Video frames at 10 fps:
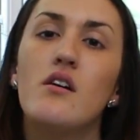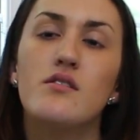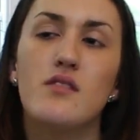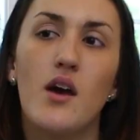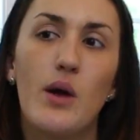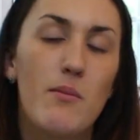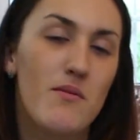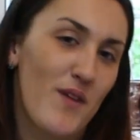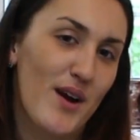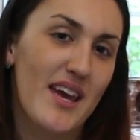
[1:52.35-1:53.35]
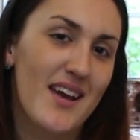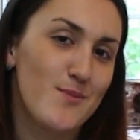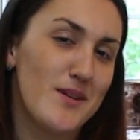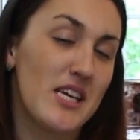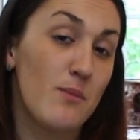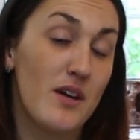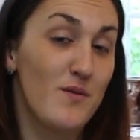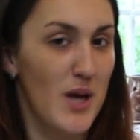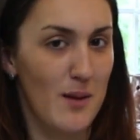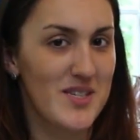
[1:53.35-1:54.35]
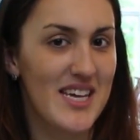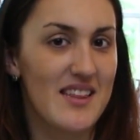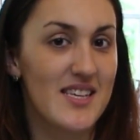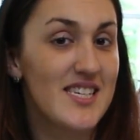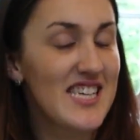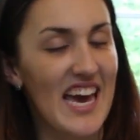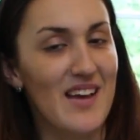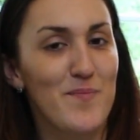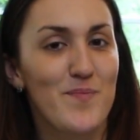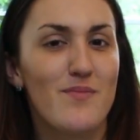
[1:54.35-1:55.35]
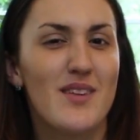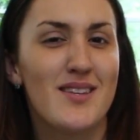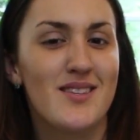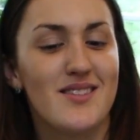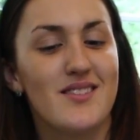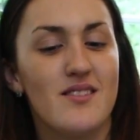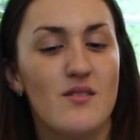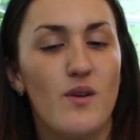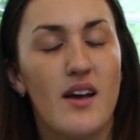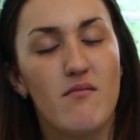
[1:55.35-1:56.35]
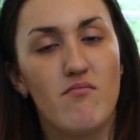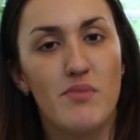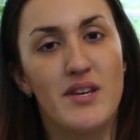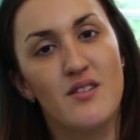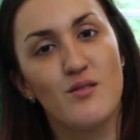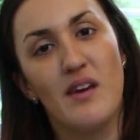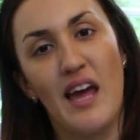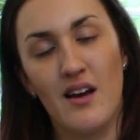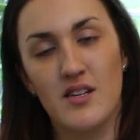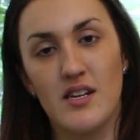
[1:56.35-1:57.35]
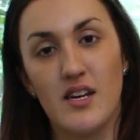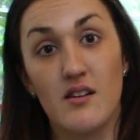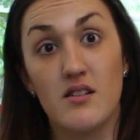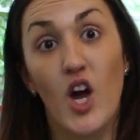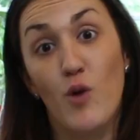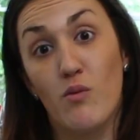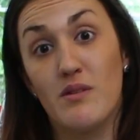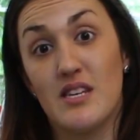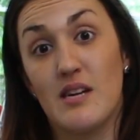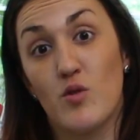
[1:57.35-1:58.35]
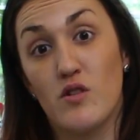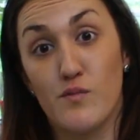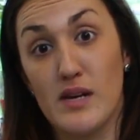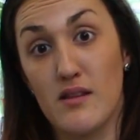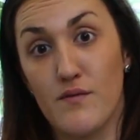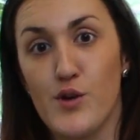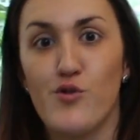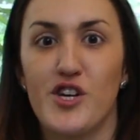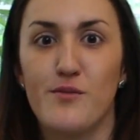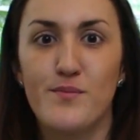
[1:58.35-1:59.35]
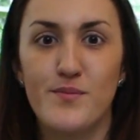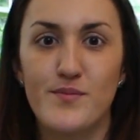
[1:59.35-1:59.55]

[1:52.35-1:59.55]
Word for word: So him and Frankie are spending a bit of time together today. It's quite bittersweet, actually, and I hope we'll be seeing more of Will in the future.